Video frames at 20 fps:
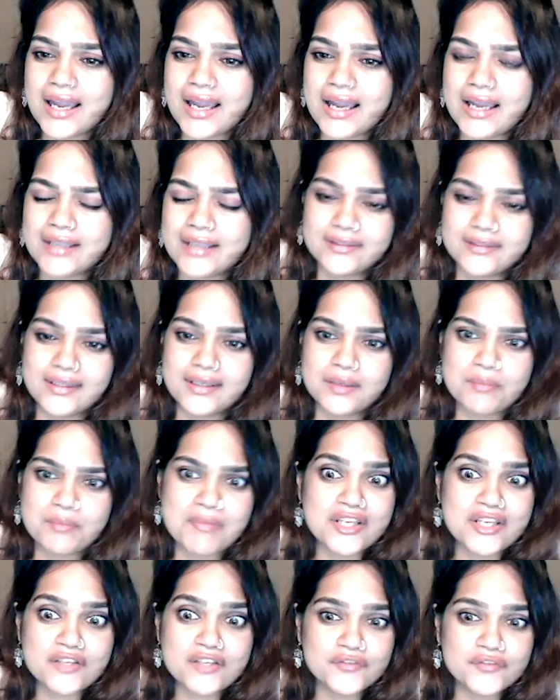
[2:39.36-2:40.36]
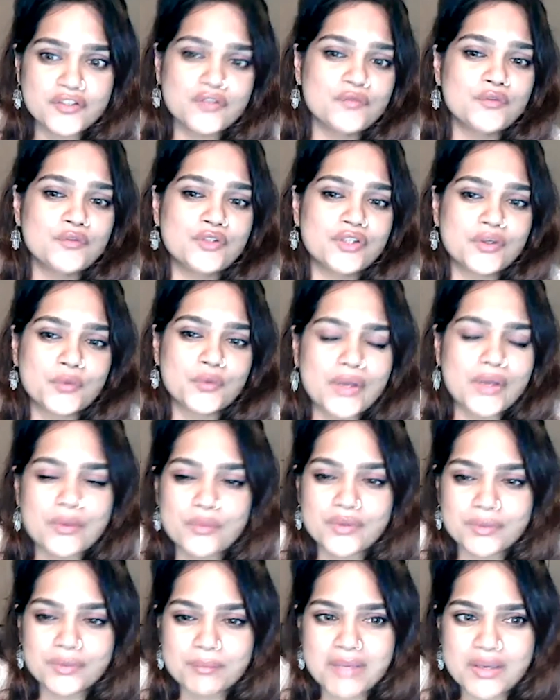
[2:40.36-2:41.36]
I think many of you would agree
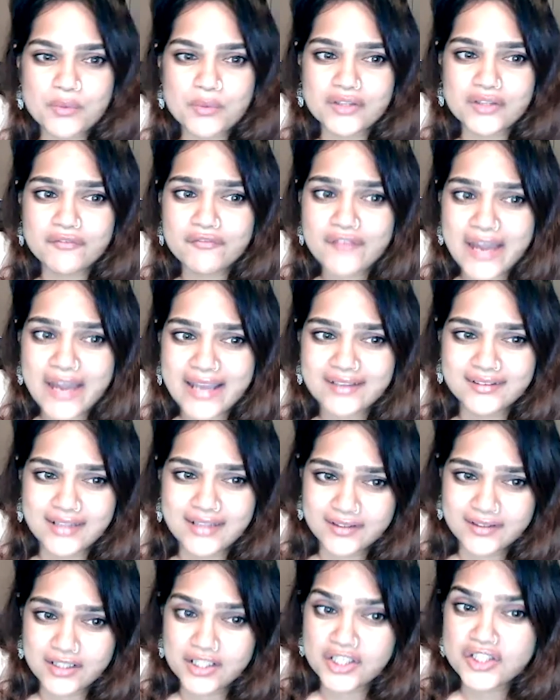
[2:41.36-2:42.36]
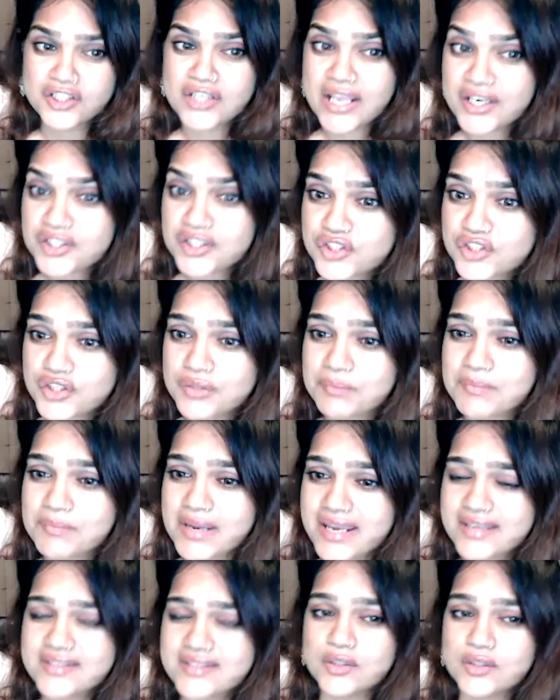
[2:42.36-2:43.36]
with me with the fact that the detention
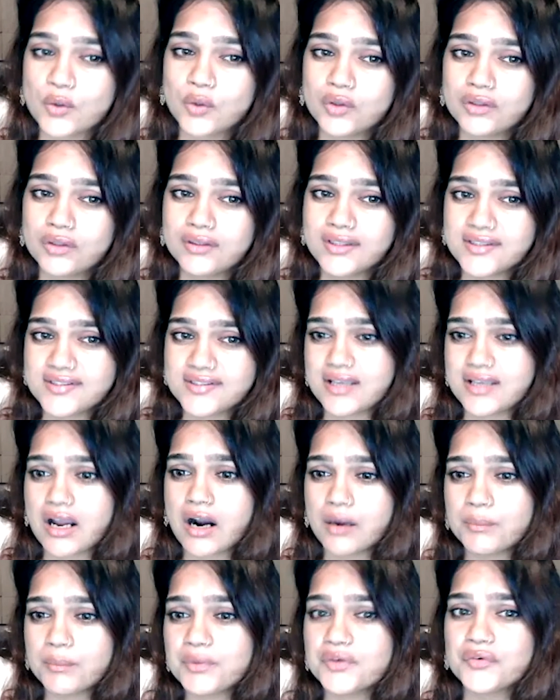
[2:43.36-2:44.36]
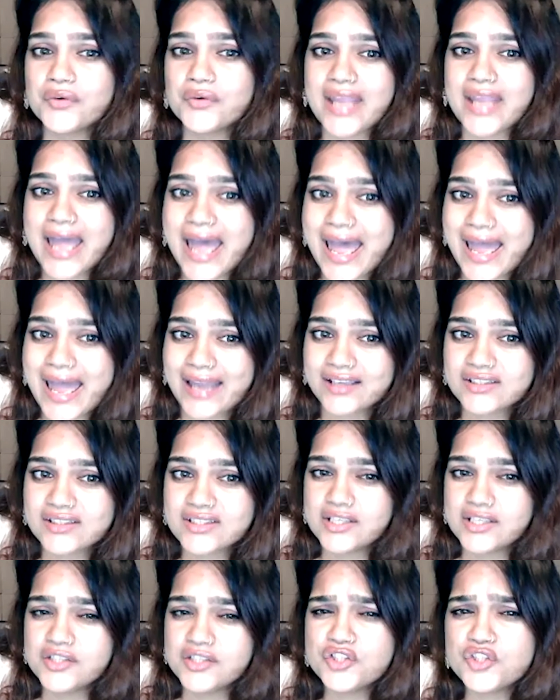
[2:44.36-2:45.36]
based on this arbitrary act
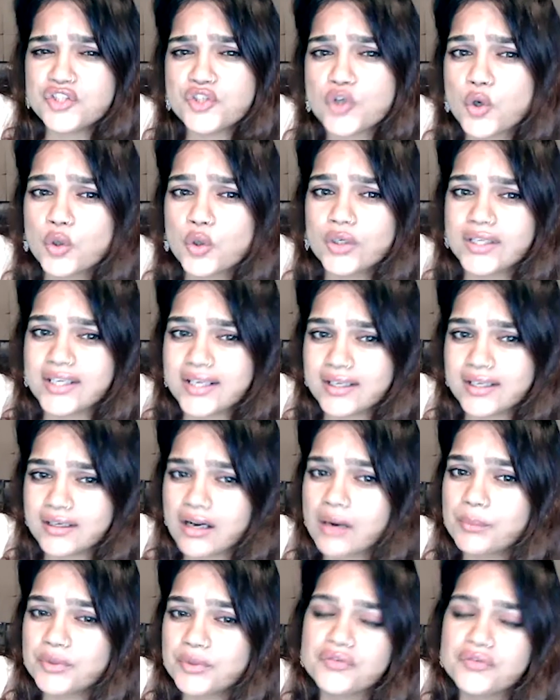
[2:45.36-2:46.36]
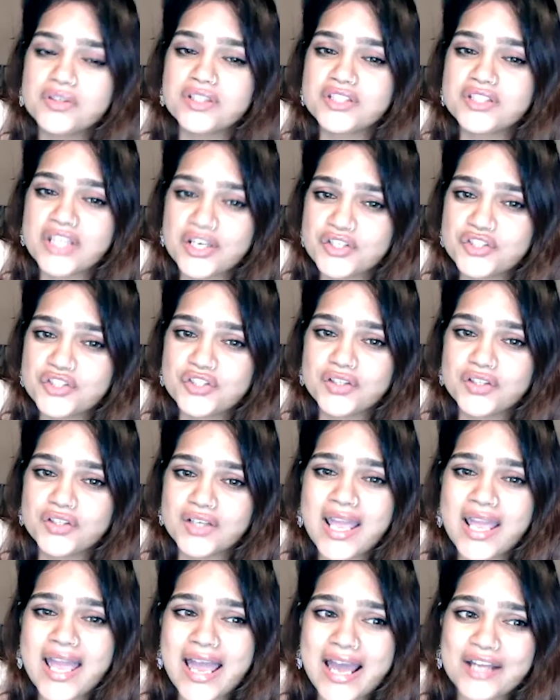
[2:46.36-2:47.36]
is surely an arbitrary detention,
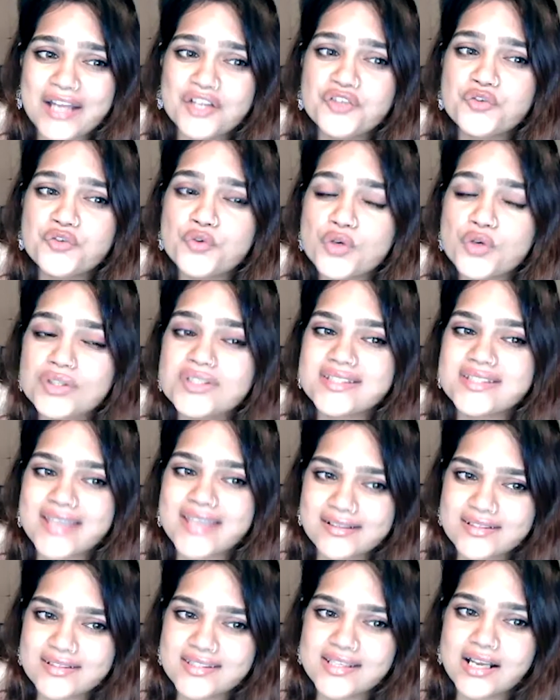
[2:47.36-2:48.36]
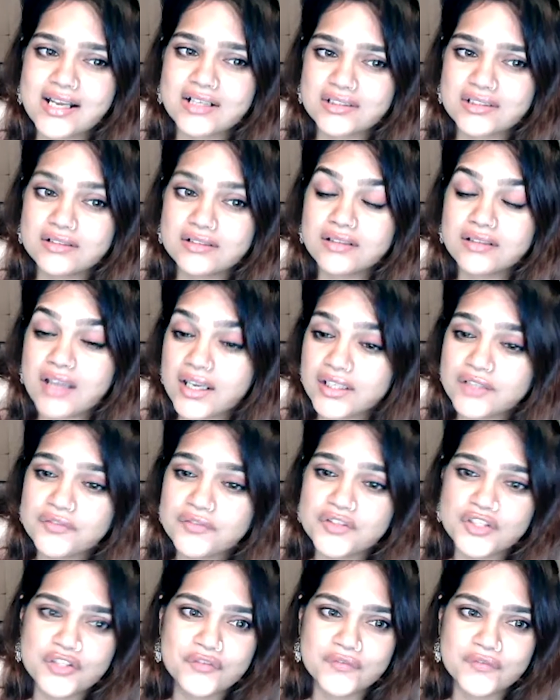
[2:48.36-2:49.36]
and it runs against the Article 9 of
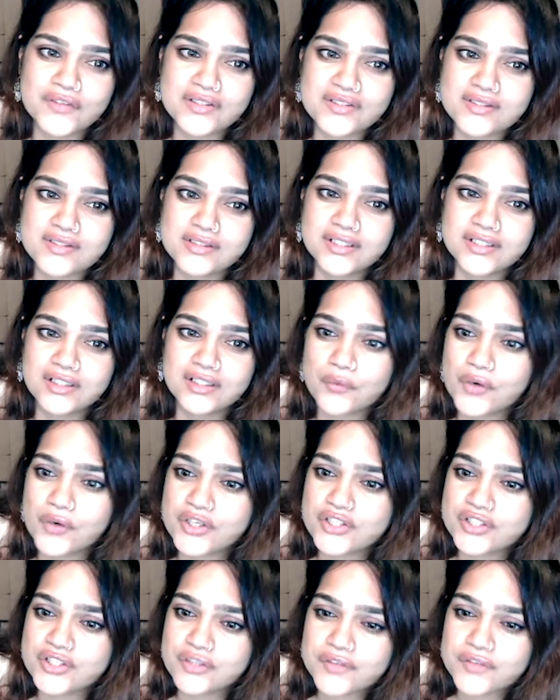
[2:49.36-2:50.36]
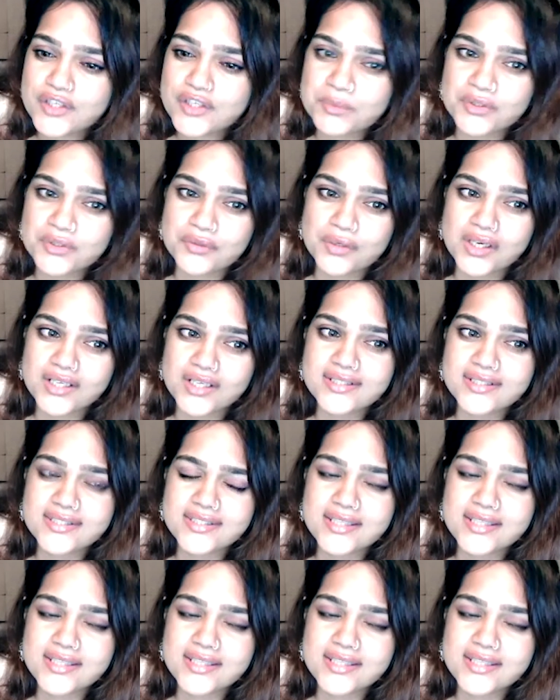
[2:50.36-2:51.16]
the Universal Declaration of Human Rights.